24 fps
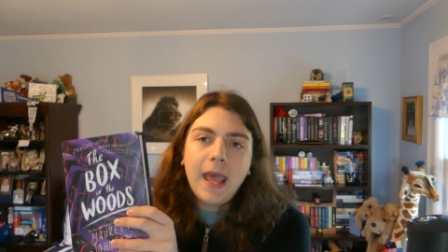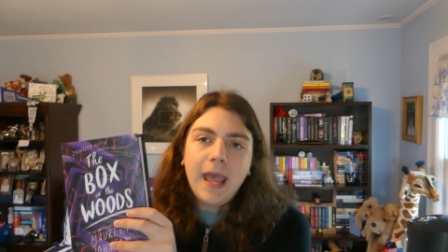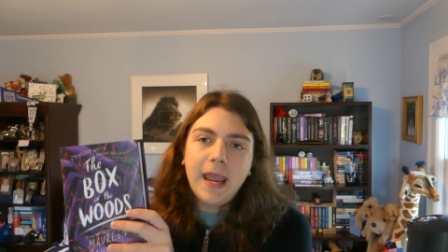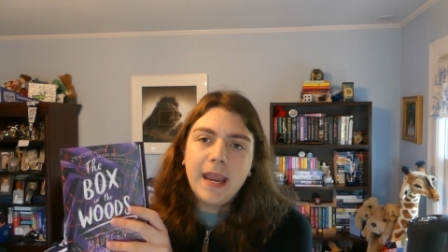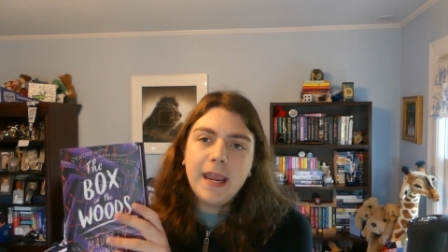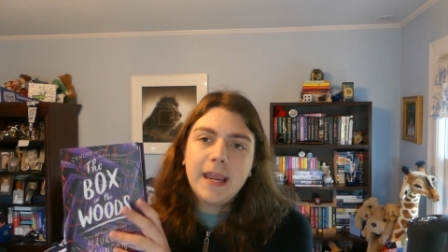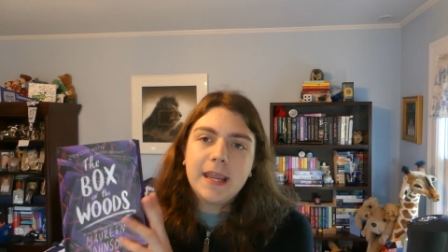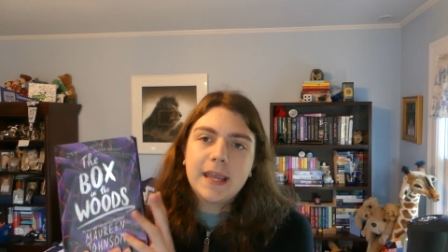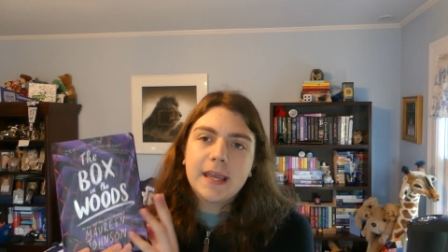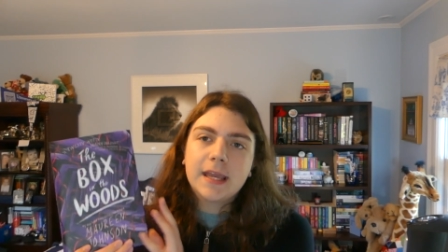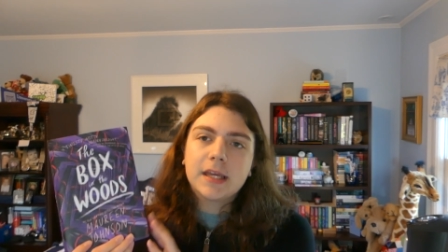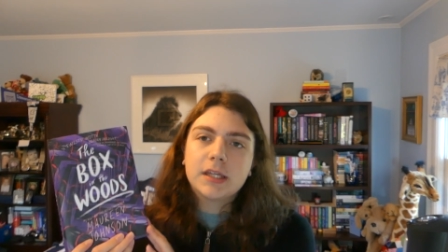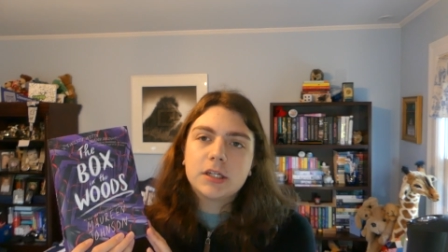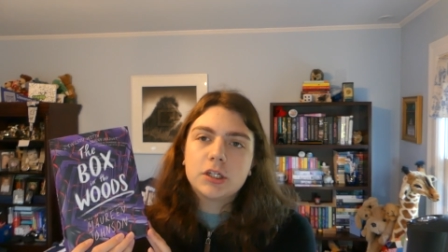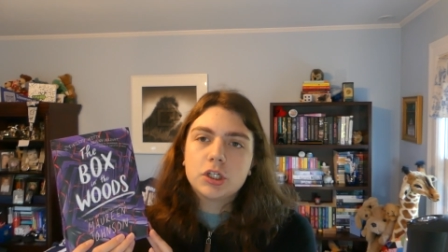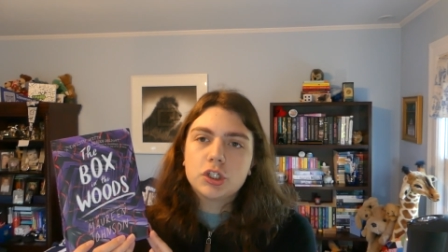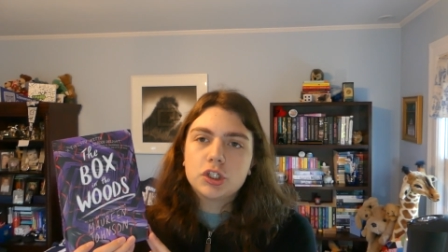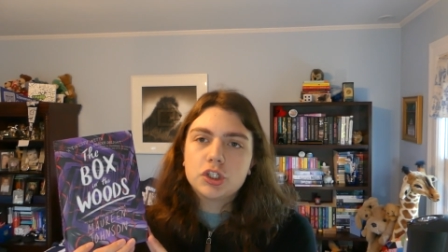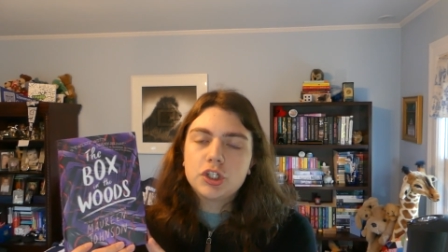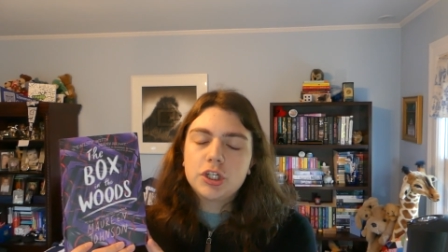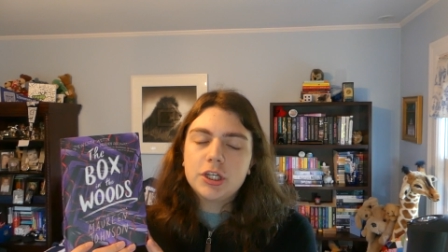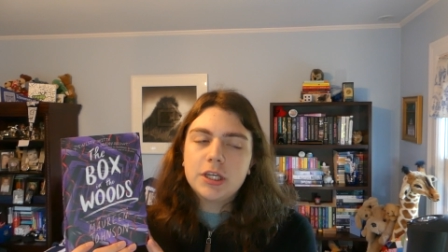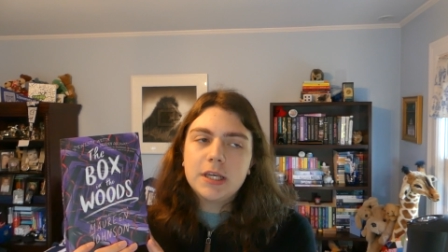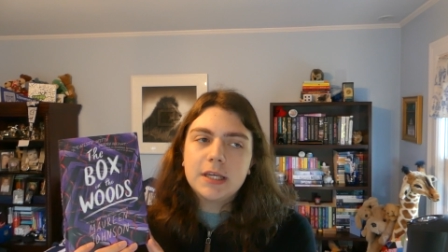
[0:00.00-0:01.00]
And
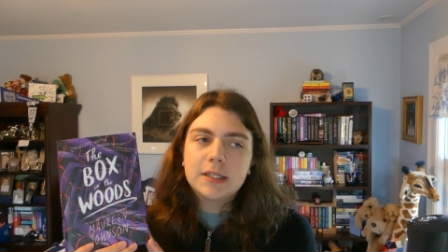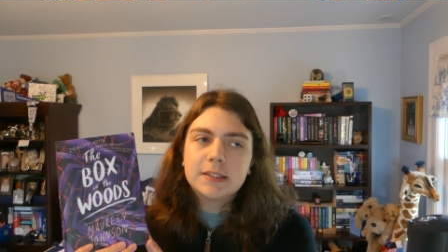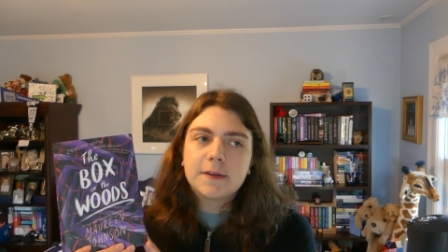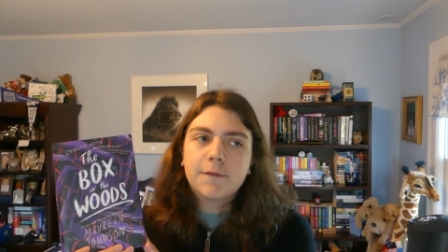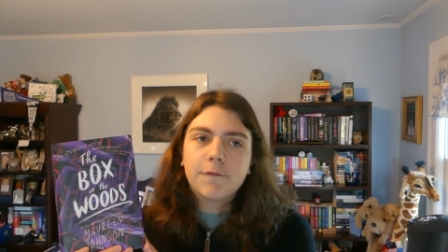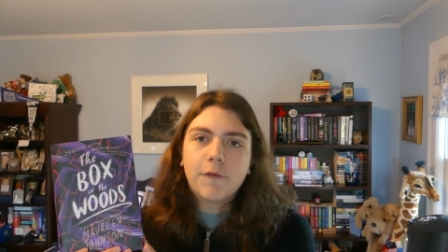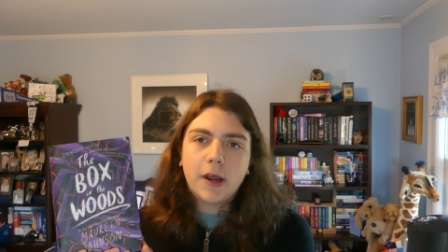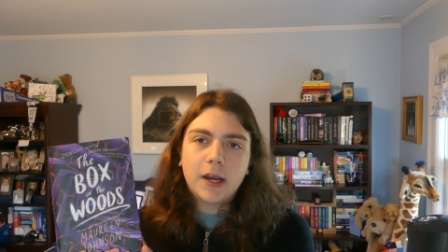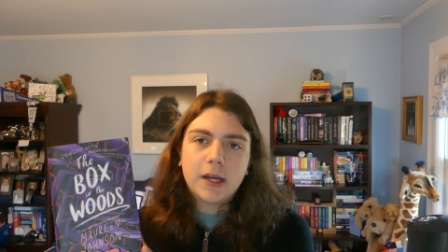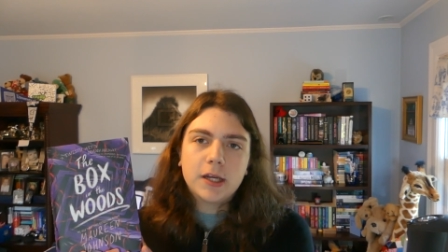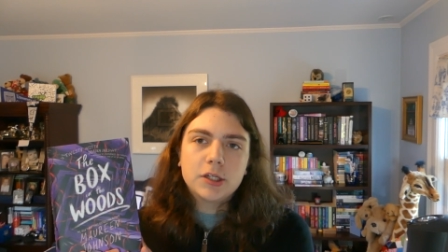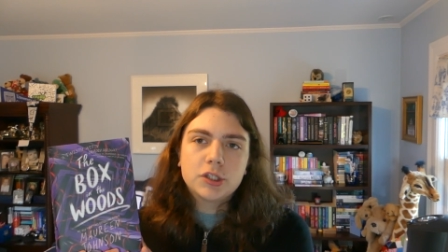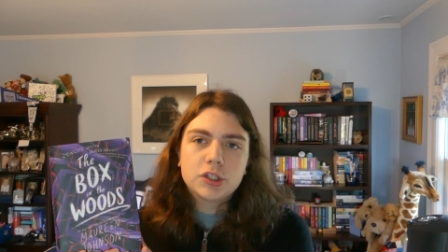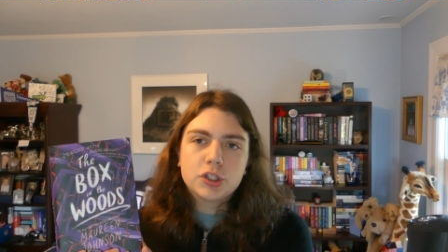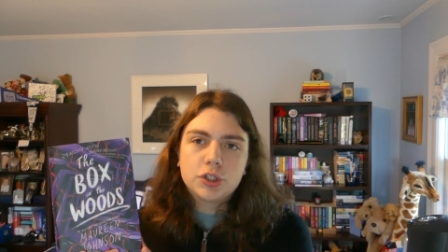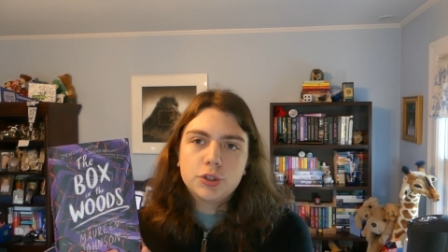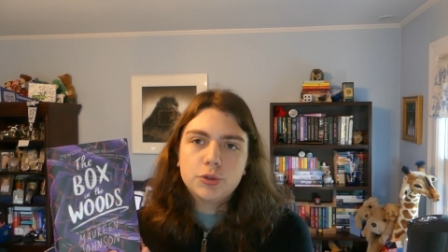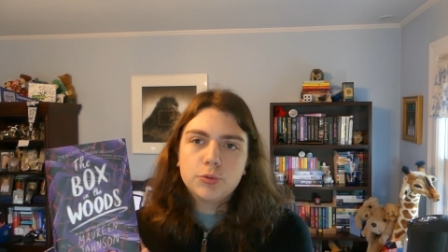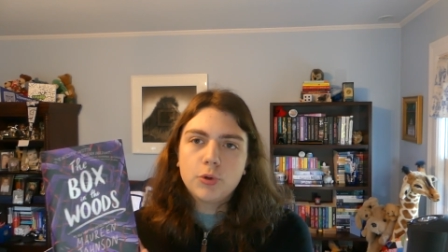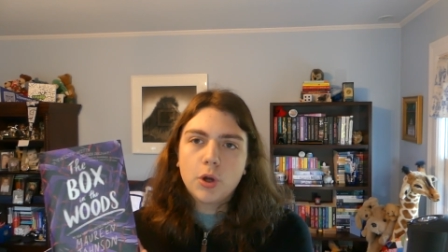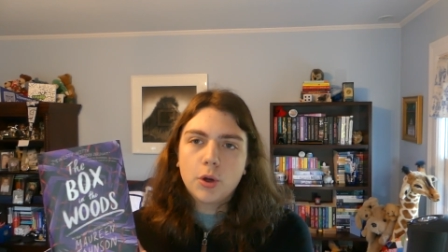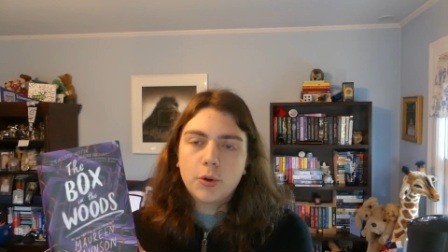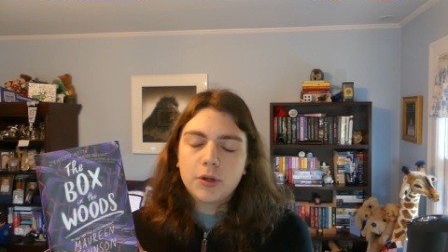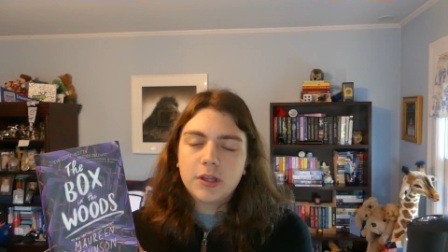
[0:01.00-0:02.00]
she is invited
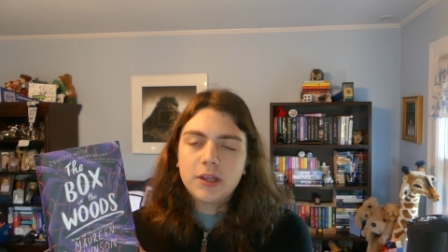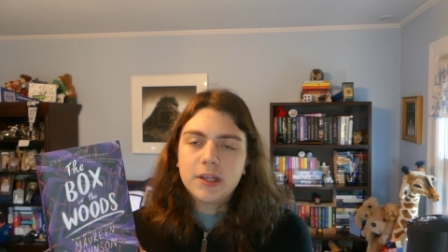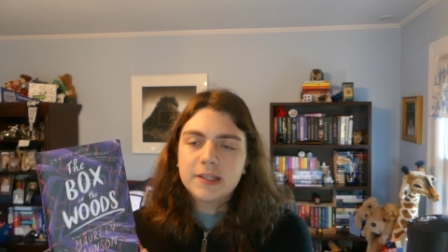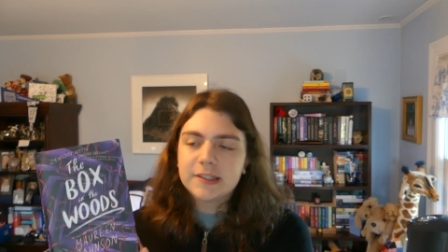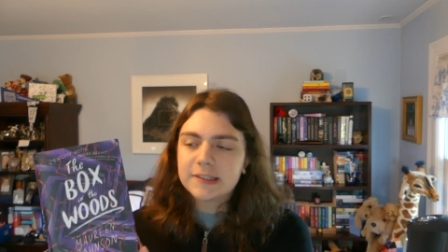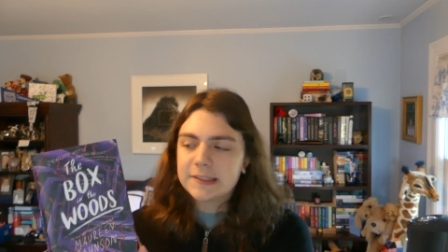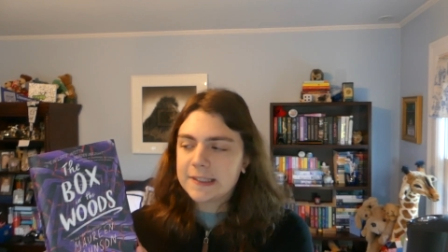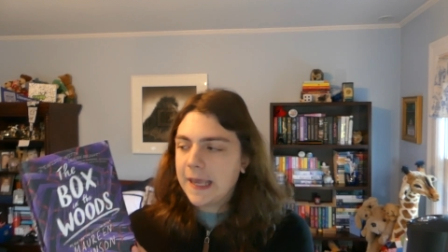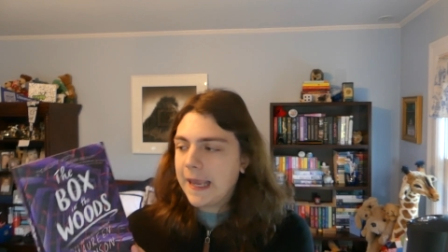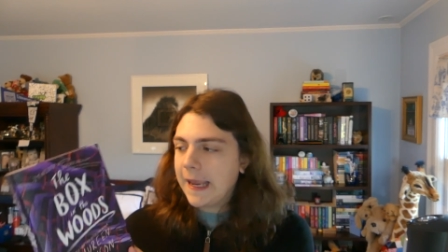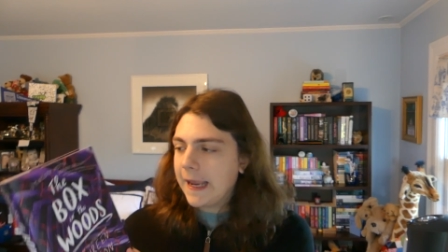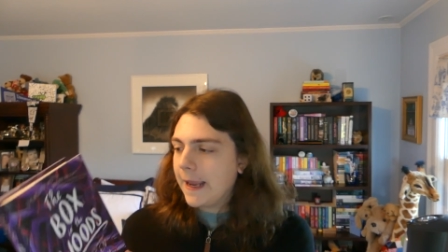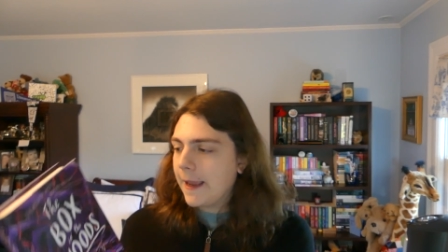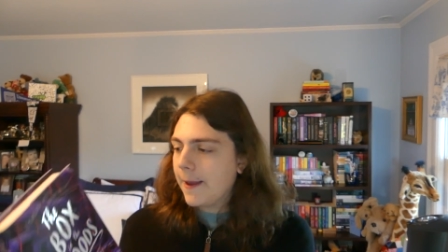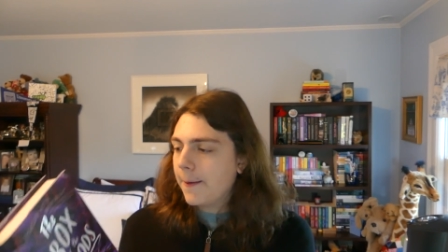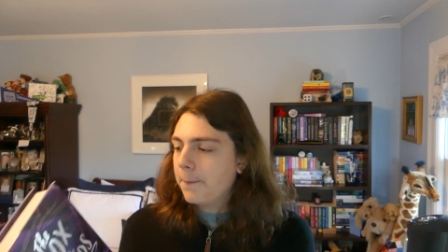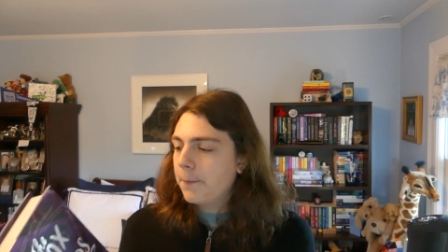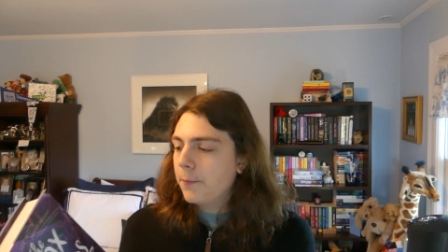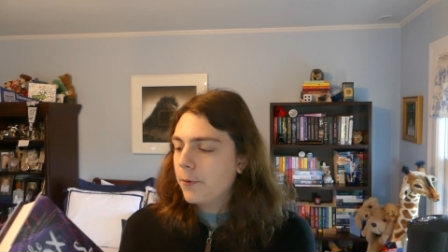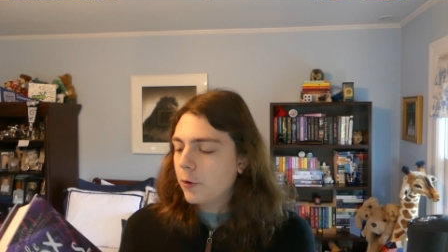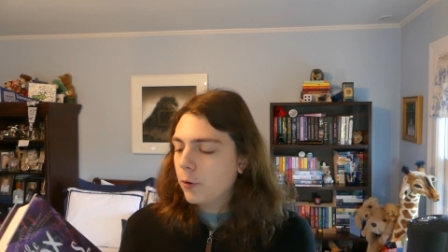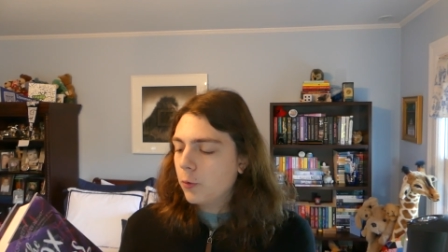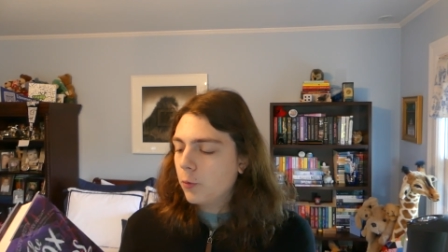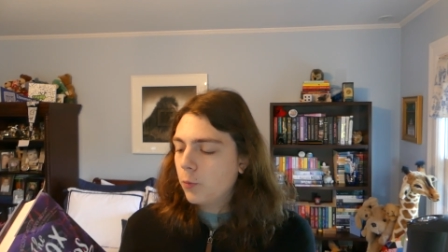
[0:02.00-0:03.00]
to go to this camp